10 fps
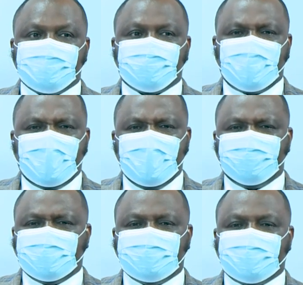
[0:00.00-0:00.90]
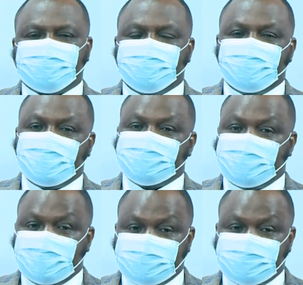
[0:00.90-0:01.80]
So, however, there are some other
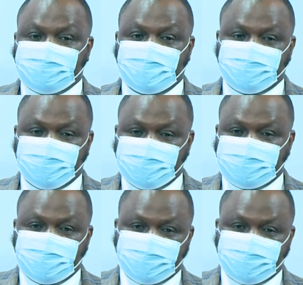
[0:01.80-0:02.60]
tests, adjoining